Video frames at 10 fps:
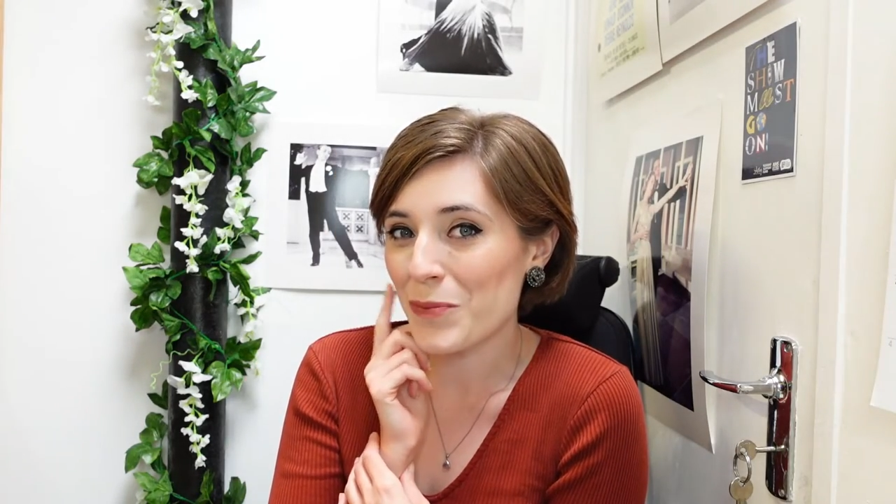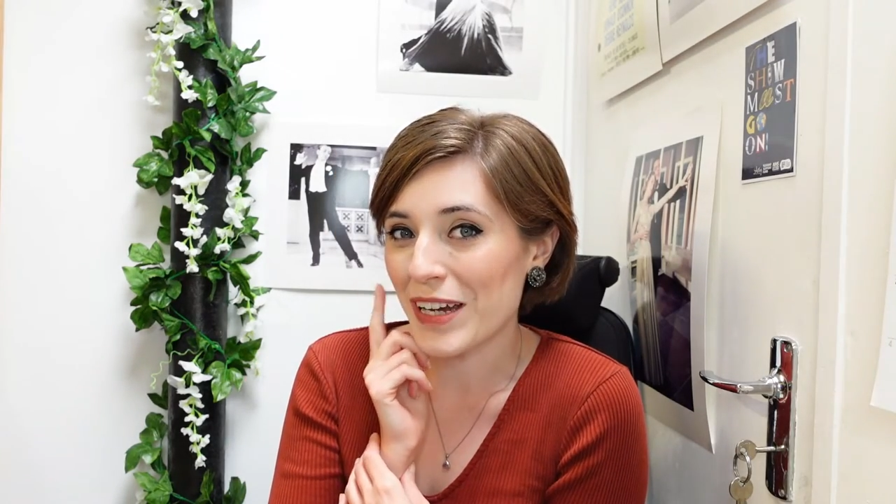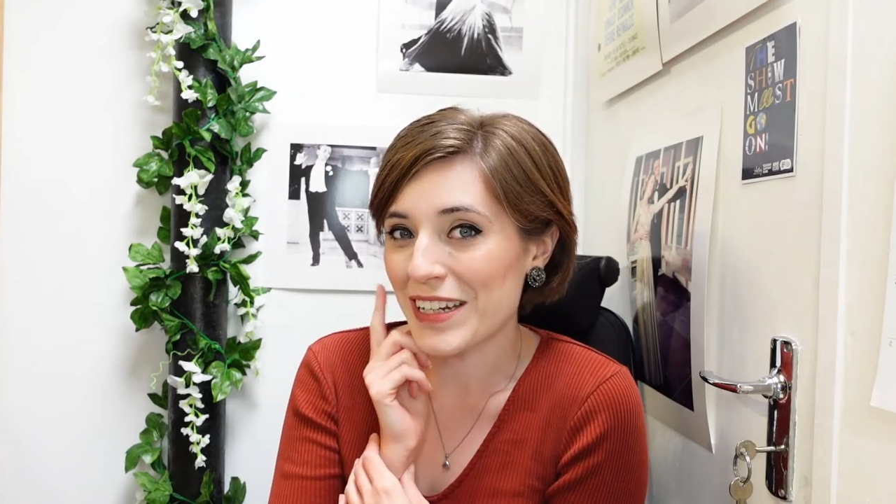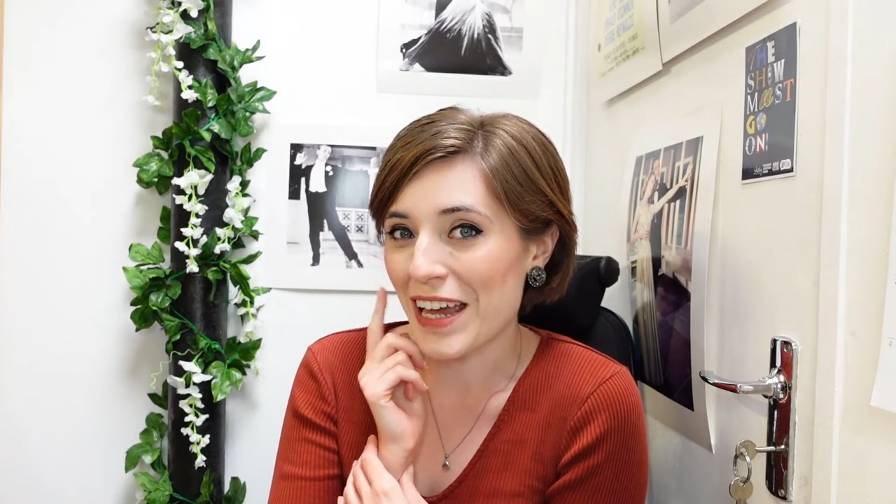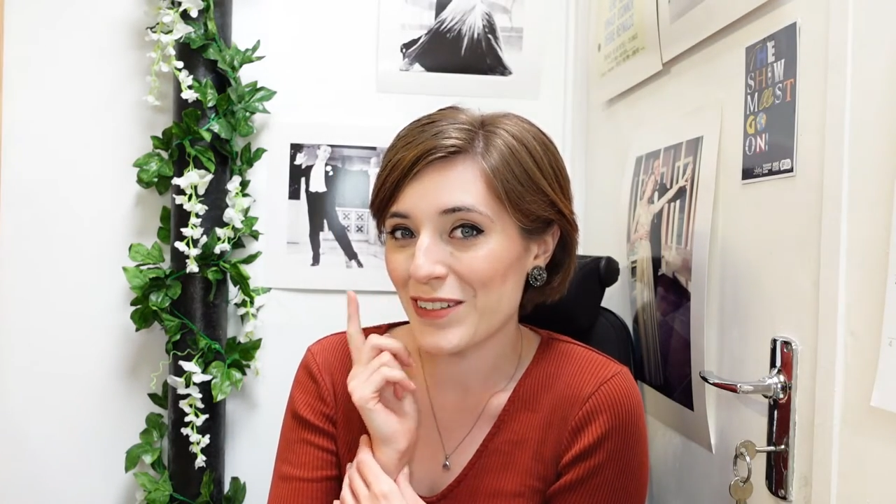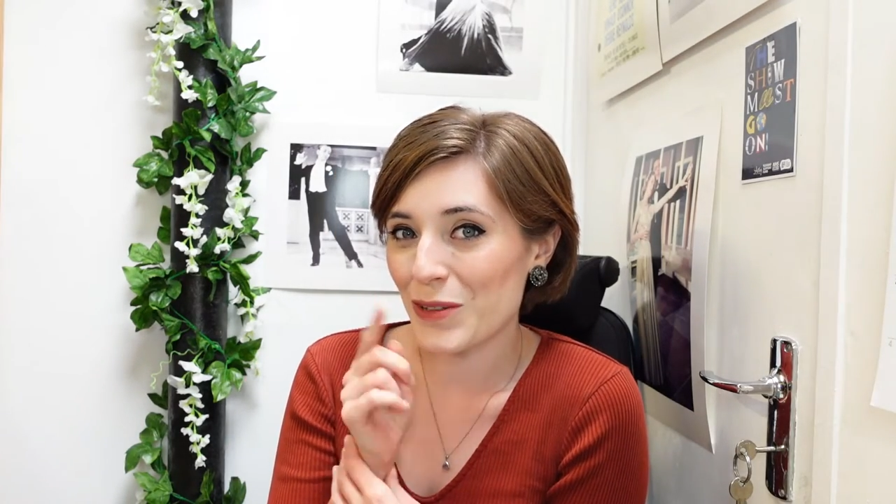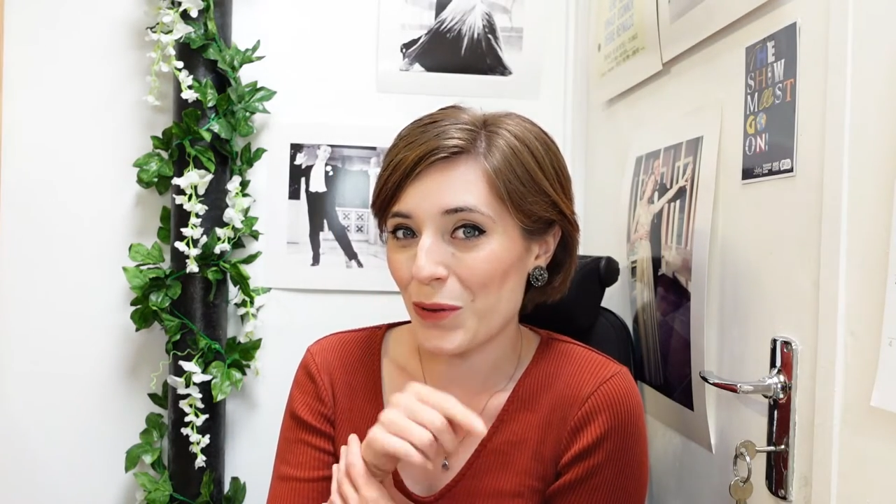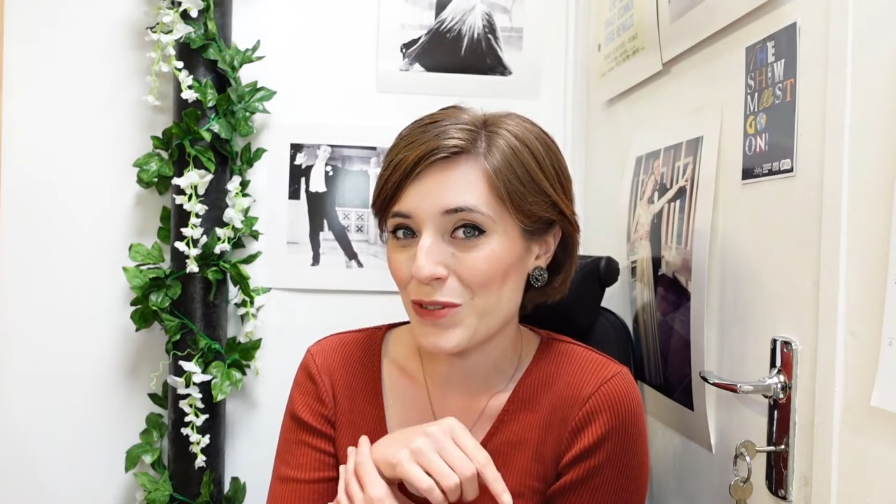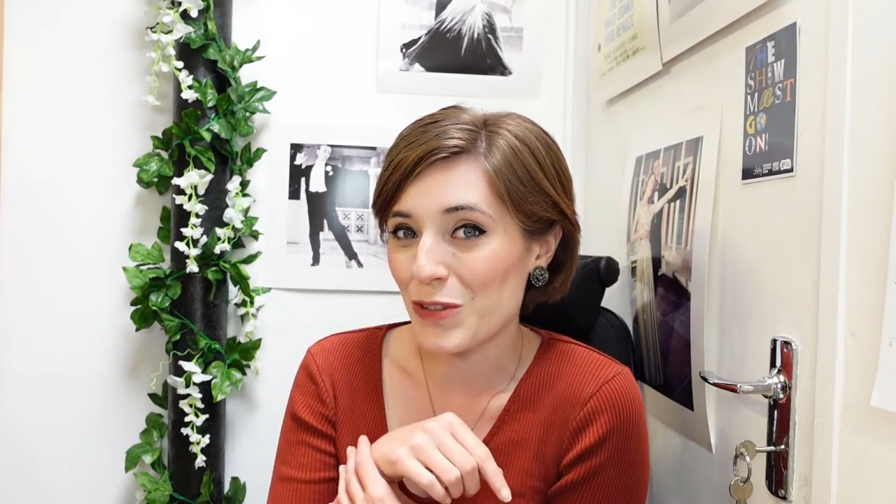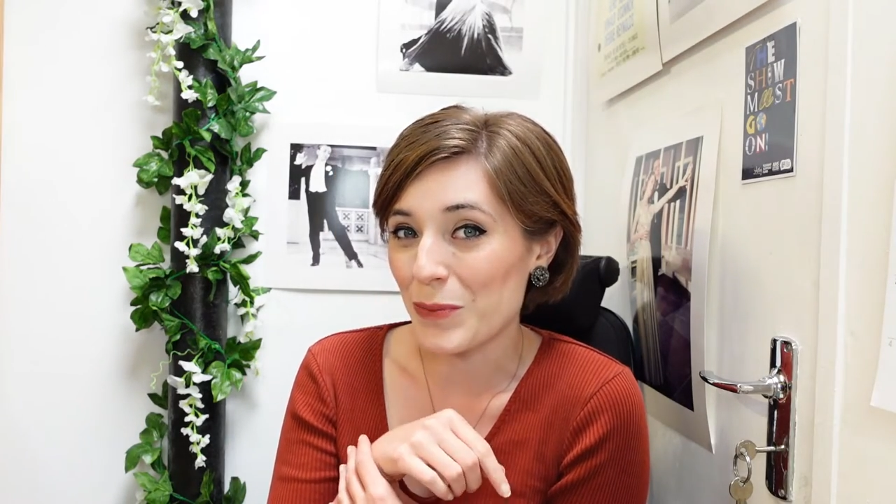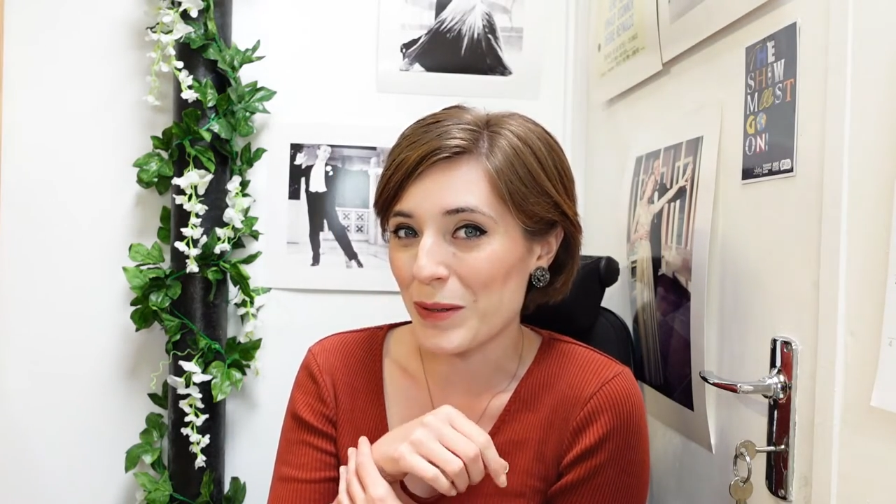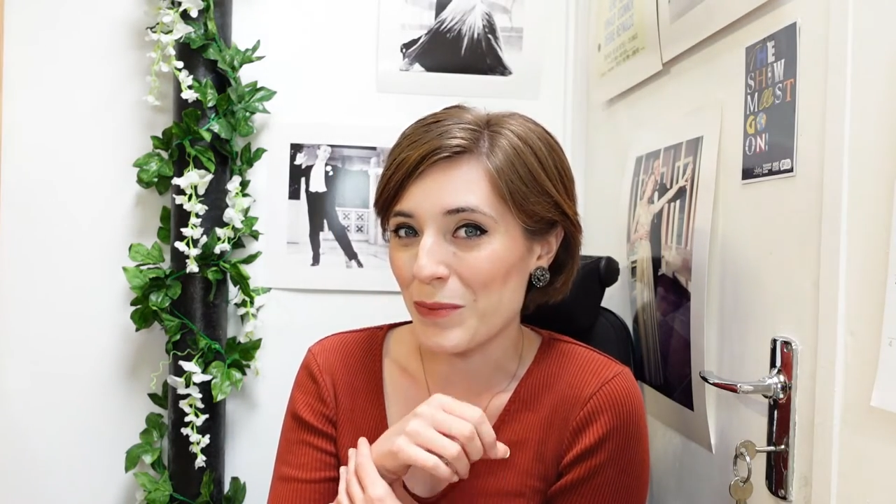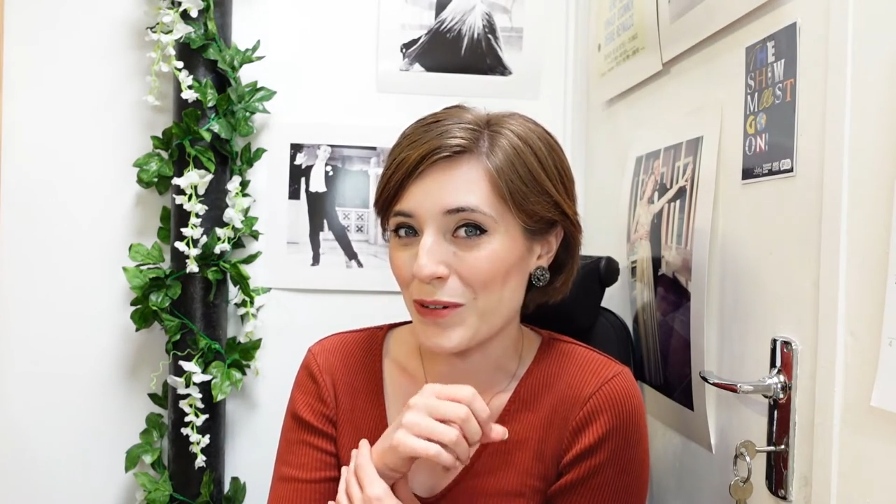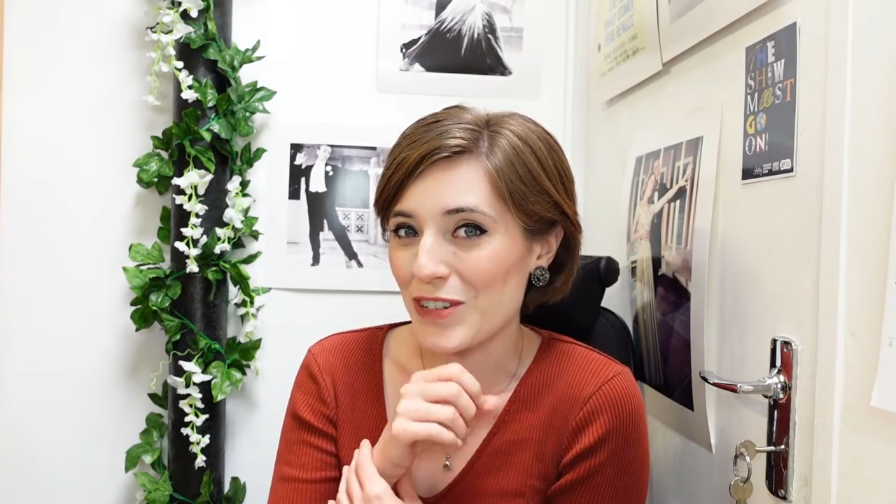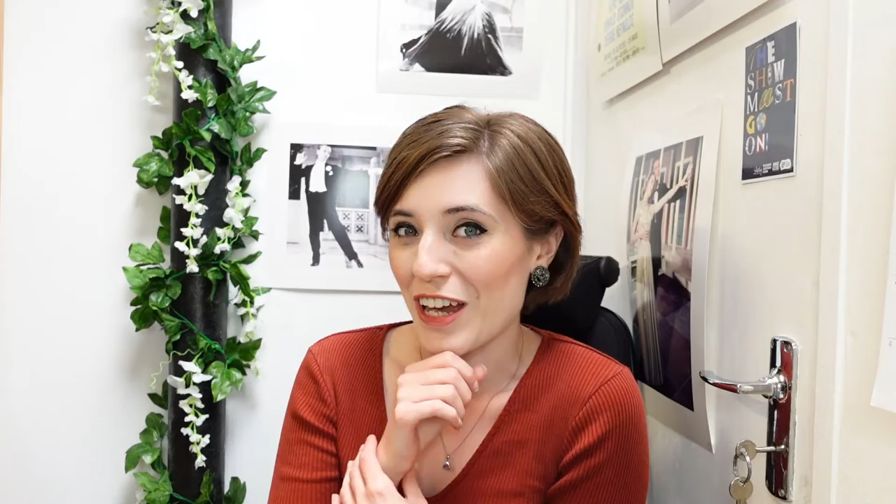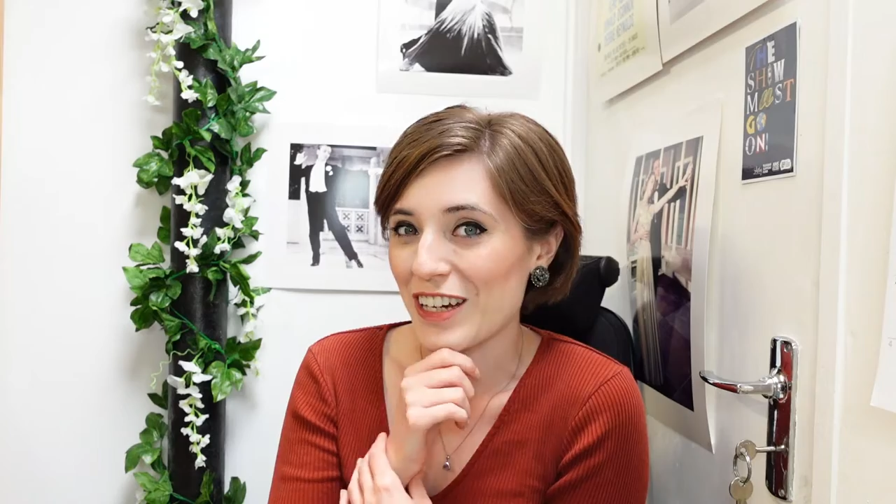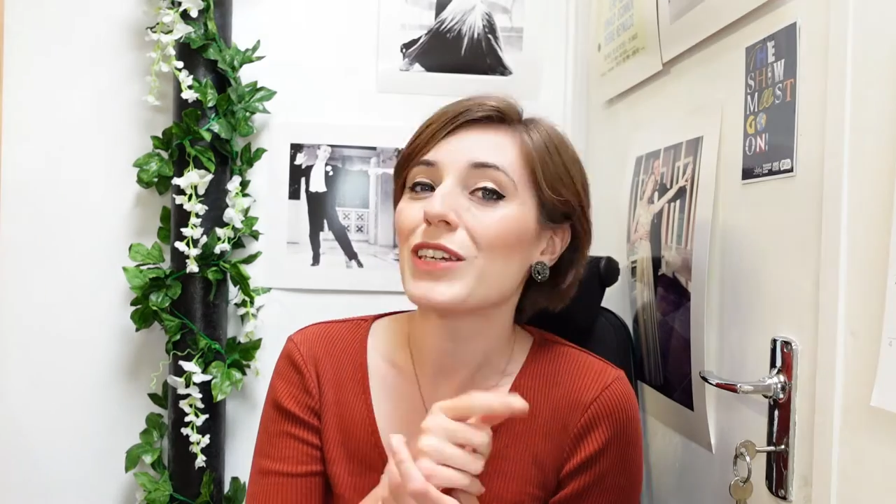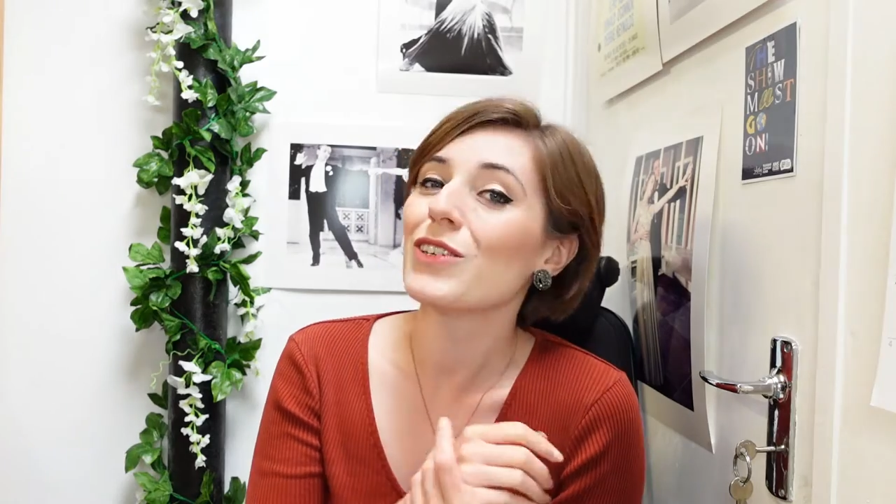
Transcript: for my next costuming project.